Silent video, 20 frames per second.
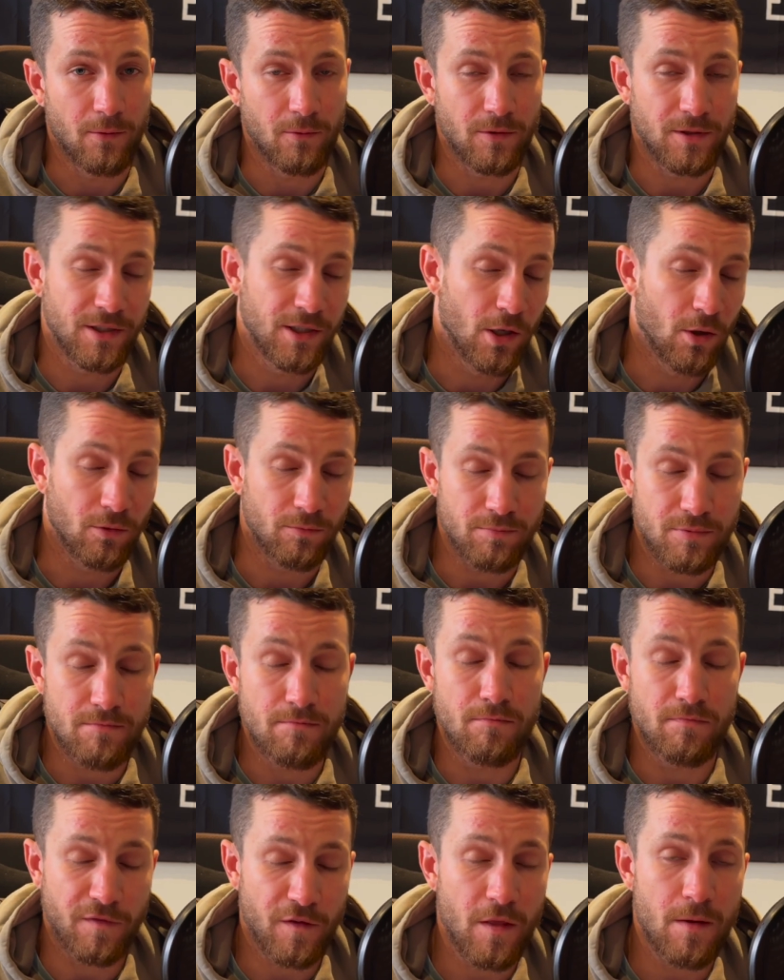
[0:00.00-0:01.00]
You know,
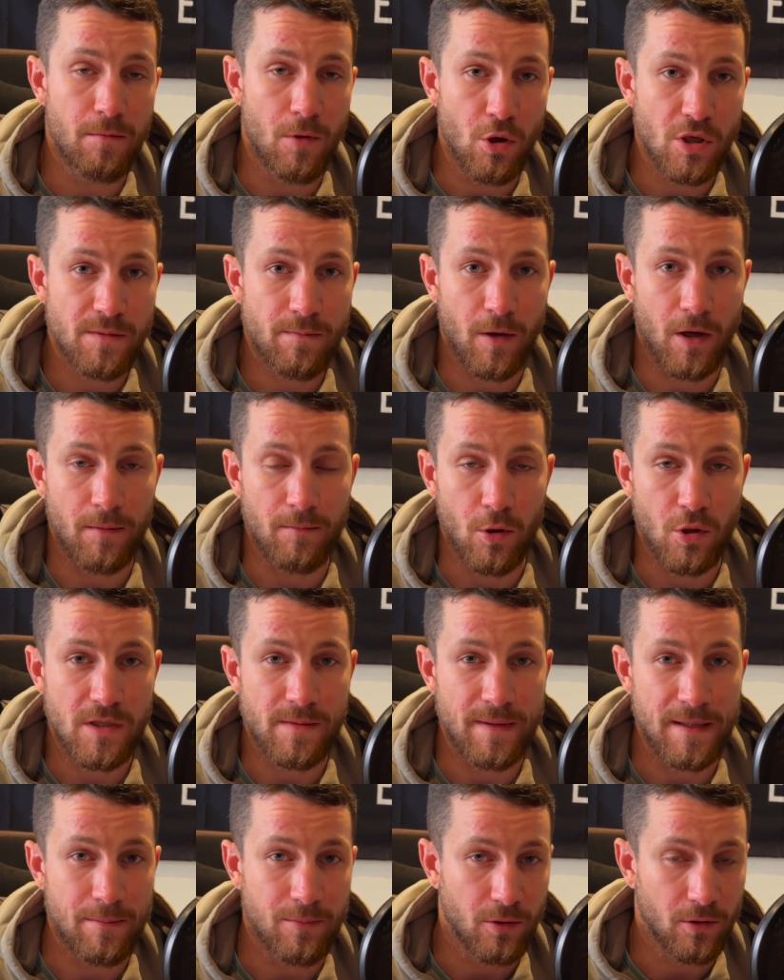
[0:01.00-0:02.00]
for the most part, most
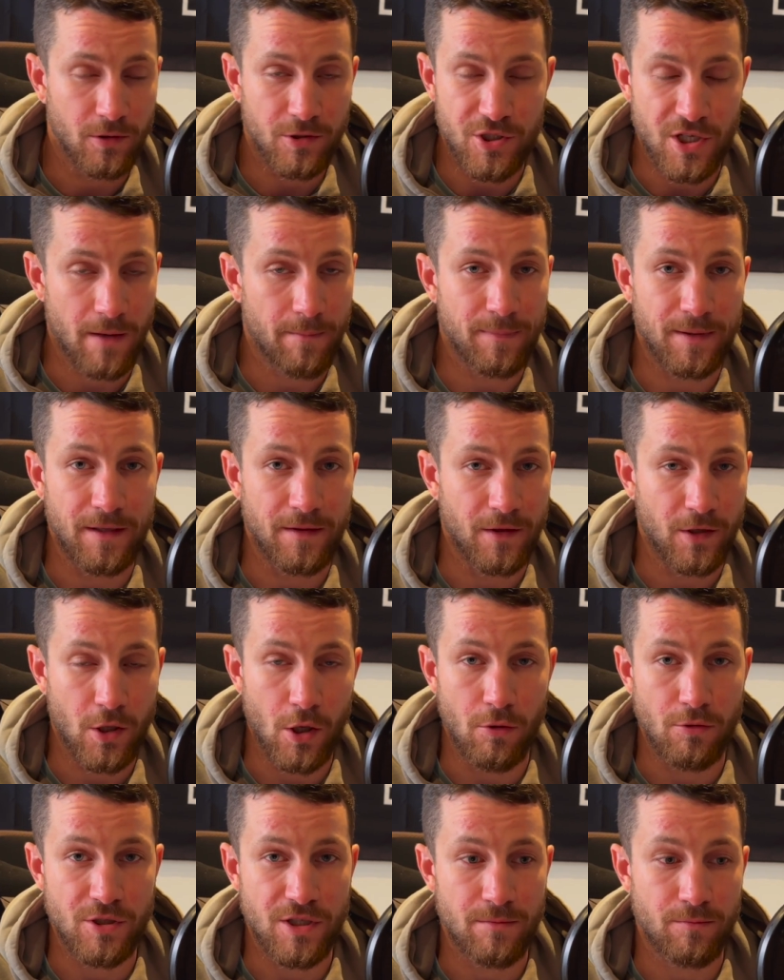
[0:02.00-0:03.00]
people jump into the
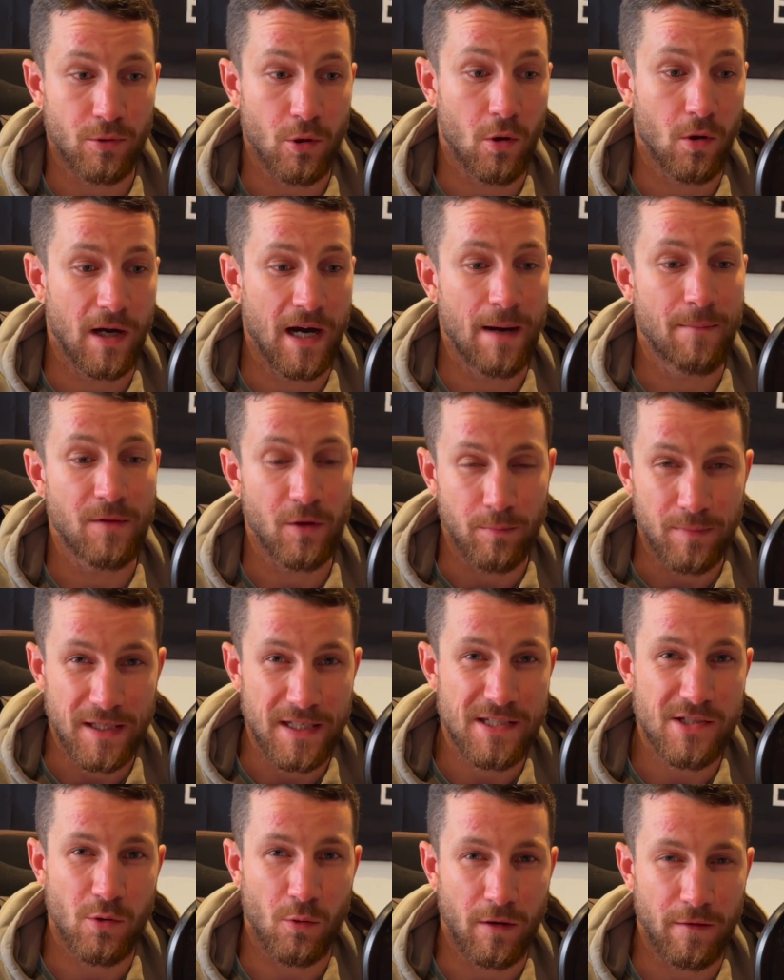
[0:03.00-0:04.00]
coaching program, they'll be
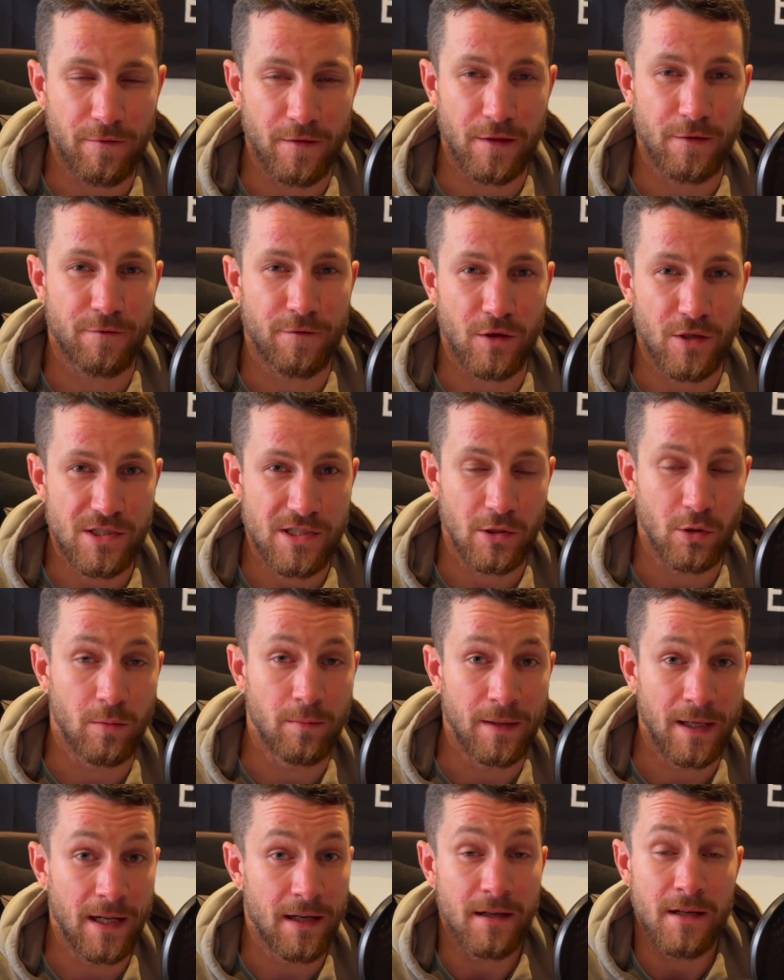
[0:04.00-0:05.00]
sore for the first little
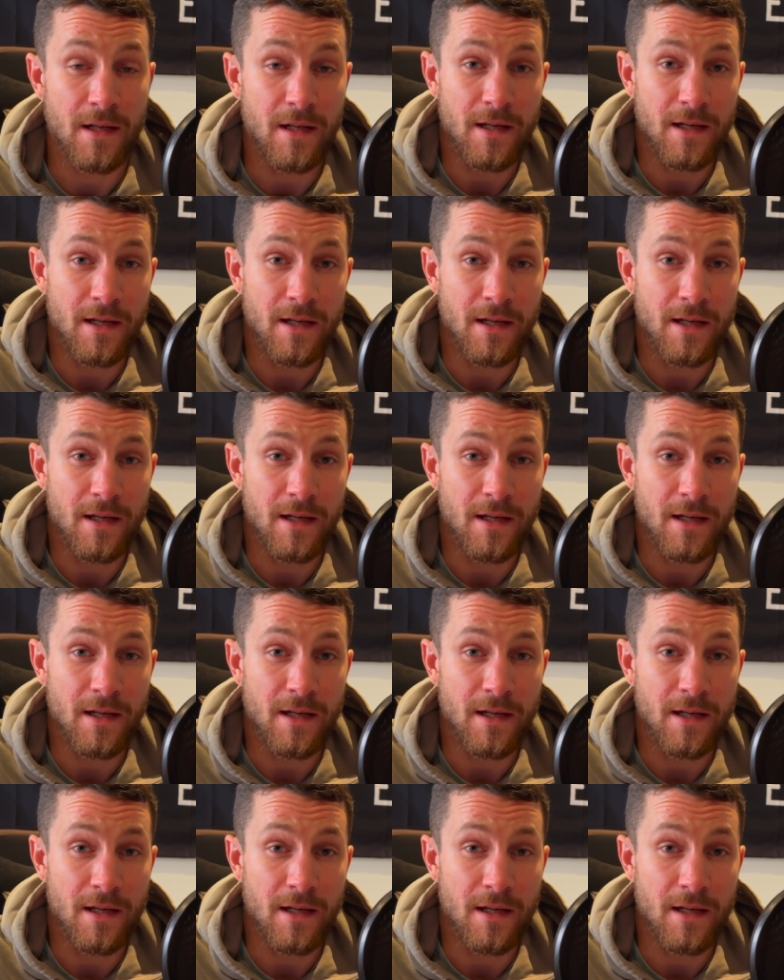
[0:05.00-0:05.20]
bit.